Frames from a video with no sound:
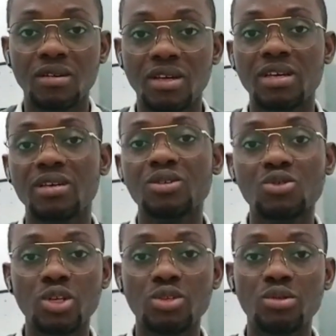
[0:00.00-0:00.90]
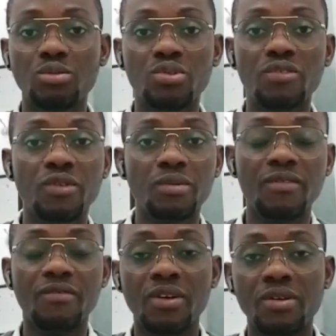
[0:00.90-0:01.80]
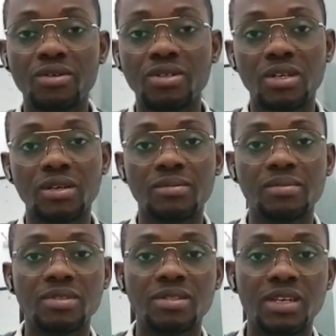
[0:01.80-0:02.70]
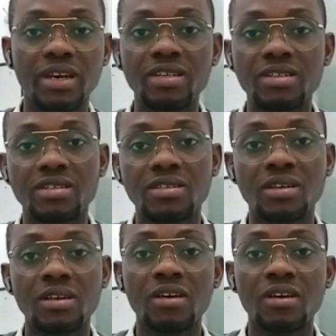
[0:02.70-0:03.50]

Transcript: Okay, so it will be brought from the various sides,